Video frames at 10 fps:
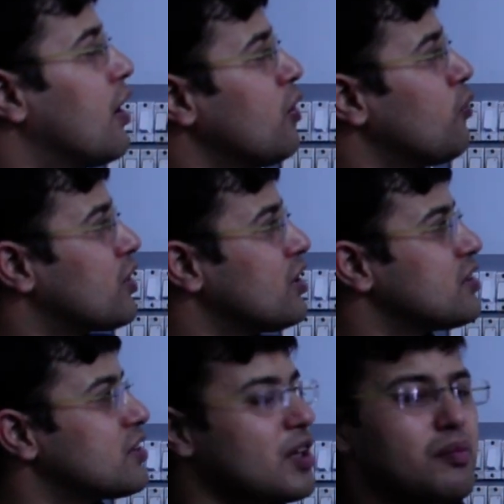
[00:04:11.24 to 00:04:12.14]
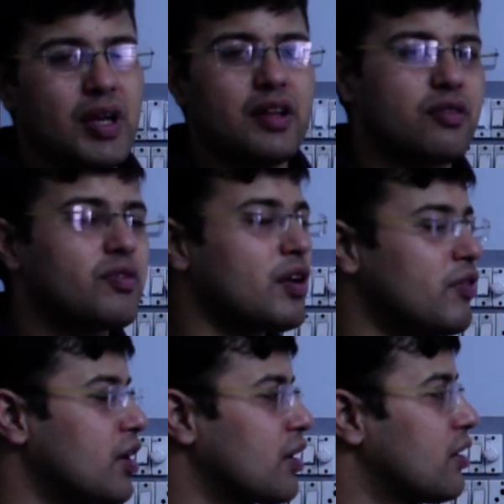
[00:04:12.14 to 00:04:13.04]
Now what does this thing mean?
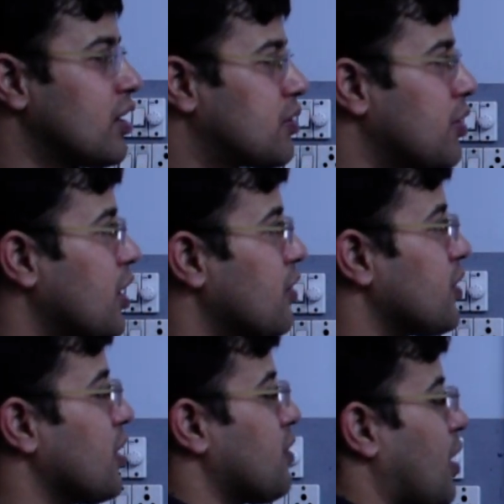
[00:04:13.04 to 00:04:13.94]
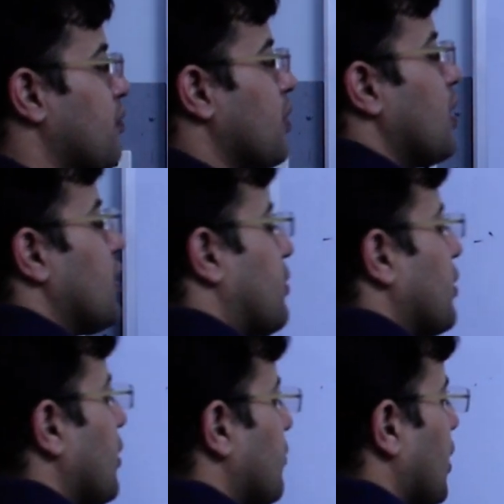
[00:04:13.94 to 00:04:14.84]
We'll explain it with the example. Let's
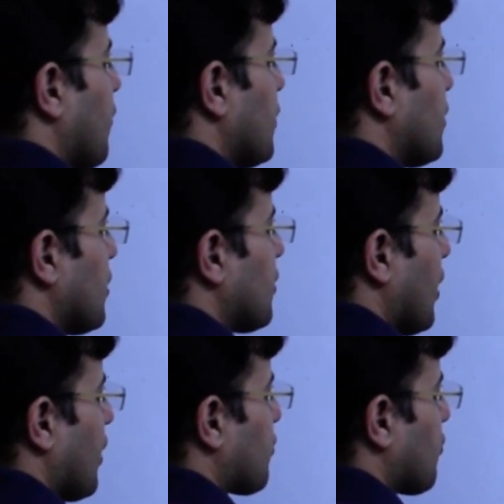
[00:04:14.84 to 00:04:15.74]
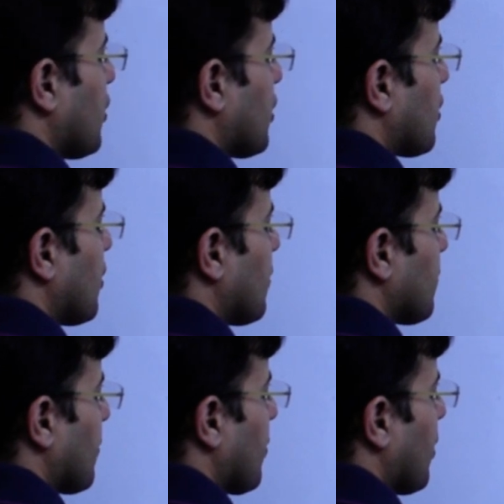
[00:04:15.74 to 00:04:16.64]
say the equation is x square
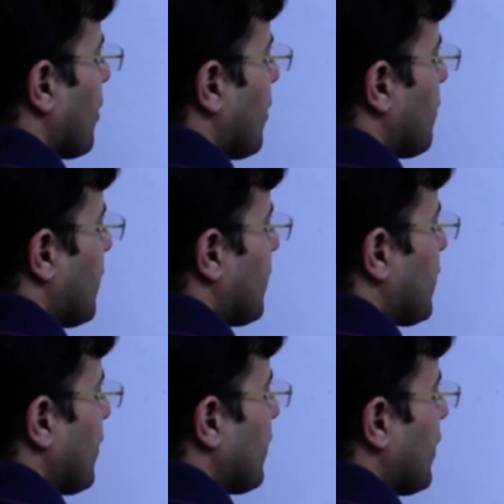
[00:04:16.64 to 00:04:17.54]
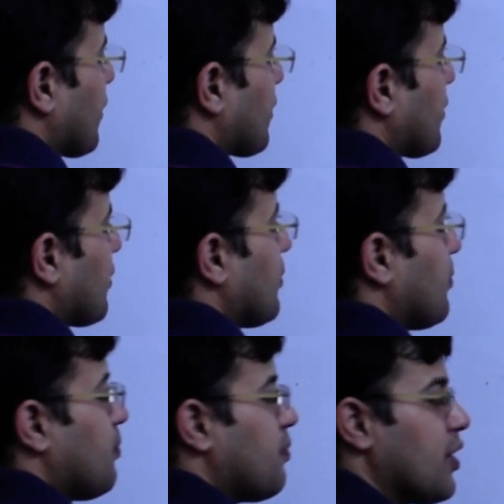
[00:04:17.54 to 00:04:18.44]
plus 7x
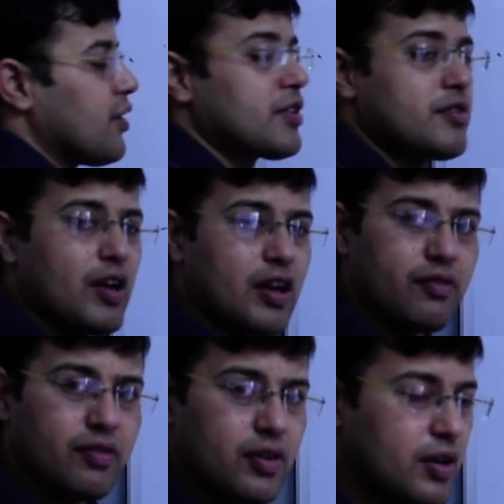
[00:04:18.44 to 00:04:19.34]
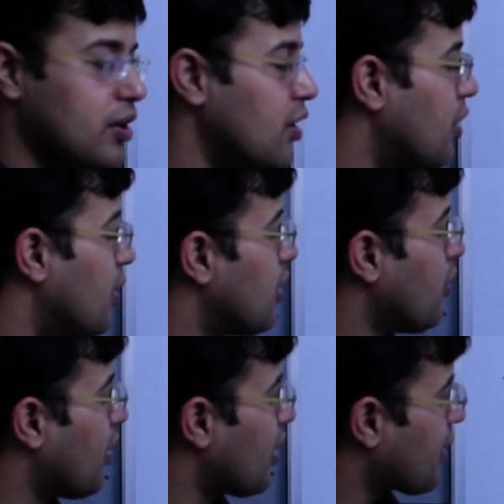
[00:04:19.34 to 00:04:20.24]
plus 12.
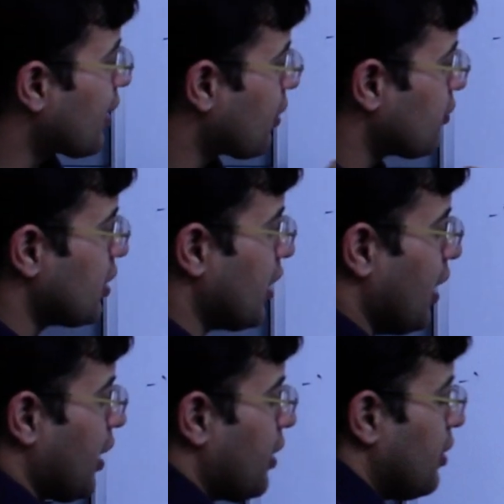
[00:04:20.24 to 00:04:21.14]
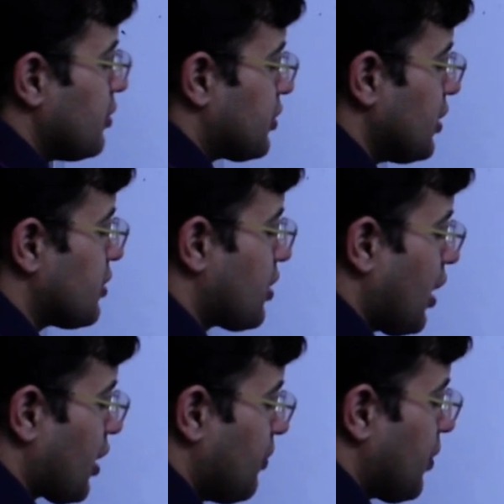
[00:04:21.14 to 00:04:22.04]
Now I'll write down the a, since
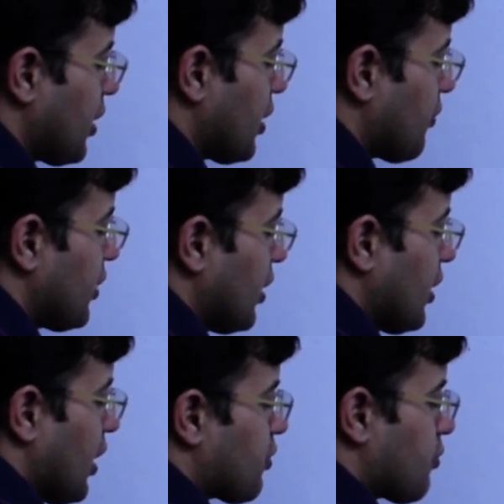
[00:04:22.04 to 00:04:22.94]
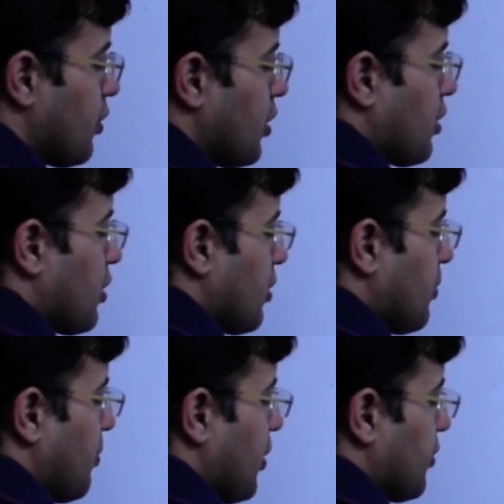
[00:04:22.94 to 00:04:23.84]
I'll compare it with ax square
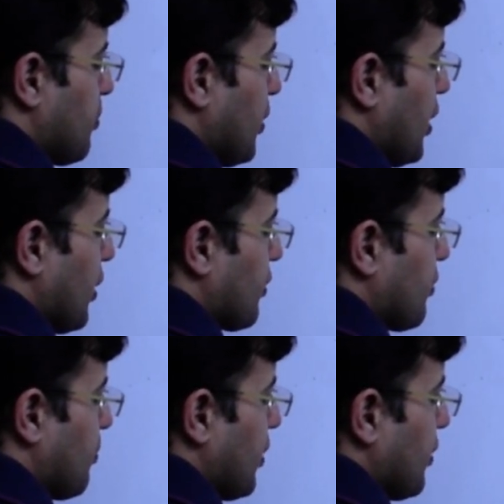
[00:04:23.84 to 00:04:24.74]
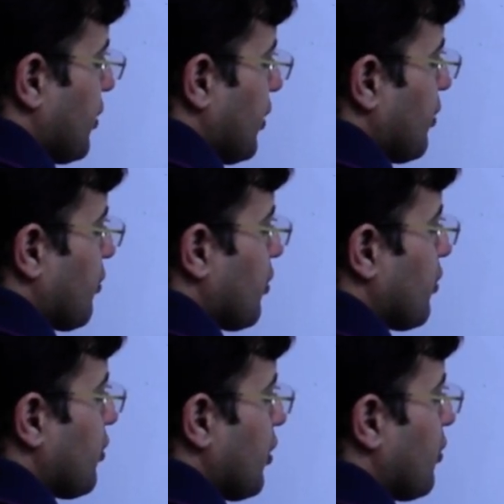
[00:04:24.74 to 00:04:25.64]
plus bx plus c is equal to
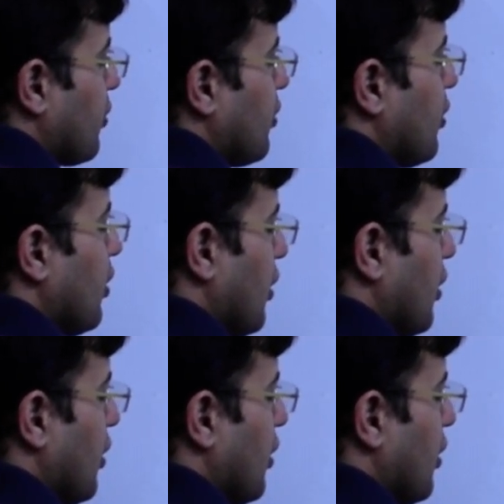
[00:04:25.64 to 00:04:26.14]
0.